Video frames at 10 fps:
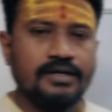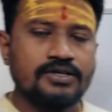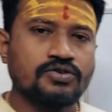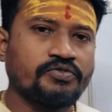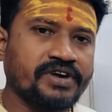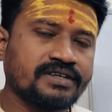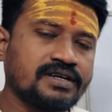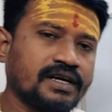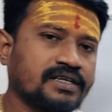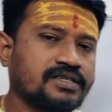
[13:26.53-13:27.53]
So friends,
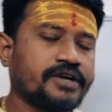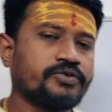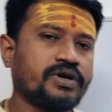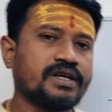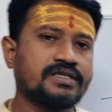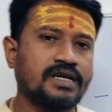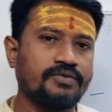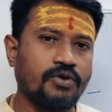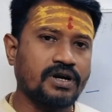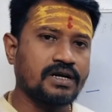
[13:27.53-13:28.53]
let us try to understand
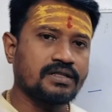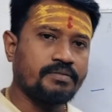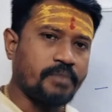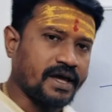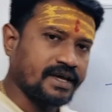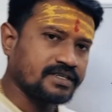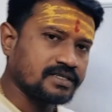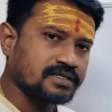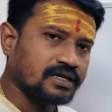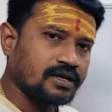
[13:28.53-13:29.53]
what are the
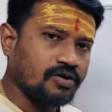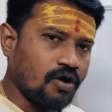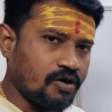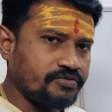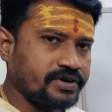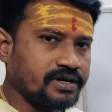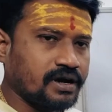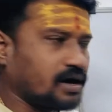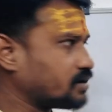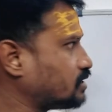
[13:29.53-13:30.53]
packages that are offered
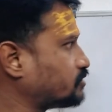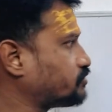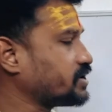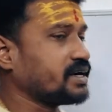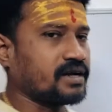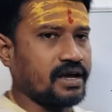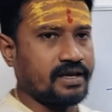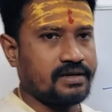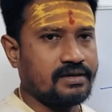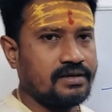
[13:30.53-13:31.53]
under Free
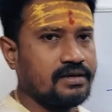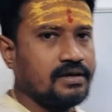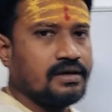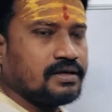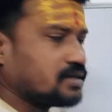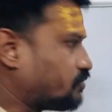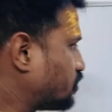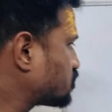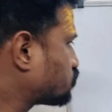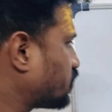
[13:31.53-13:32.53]
Tier. The
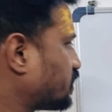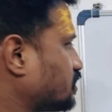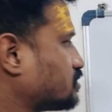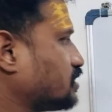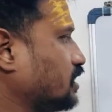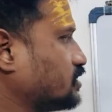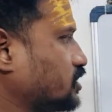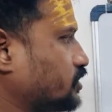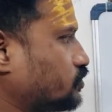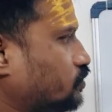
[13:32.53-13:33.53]
first one is
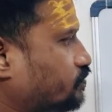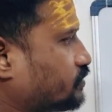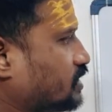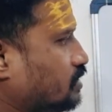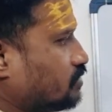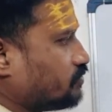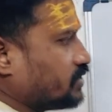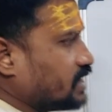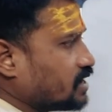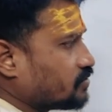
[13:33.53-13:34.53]
EC2.
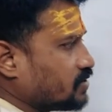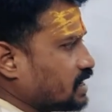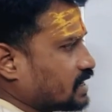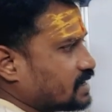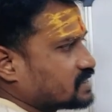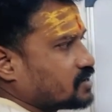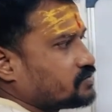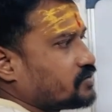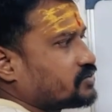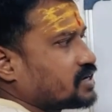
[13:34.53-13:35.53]
Here we will get
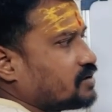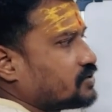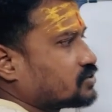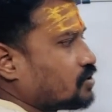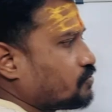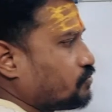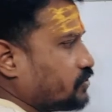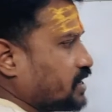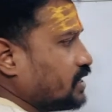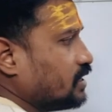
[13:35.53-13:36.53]
750 hours of
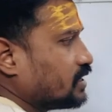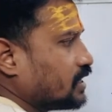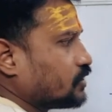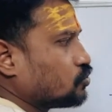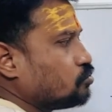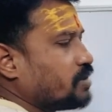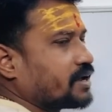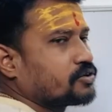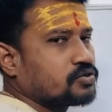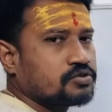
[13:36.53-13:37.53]
free T2
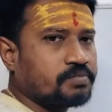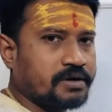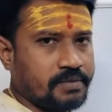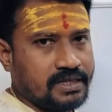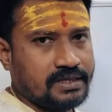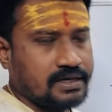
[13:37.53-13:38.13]
micros per month.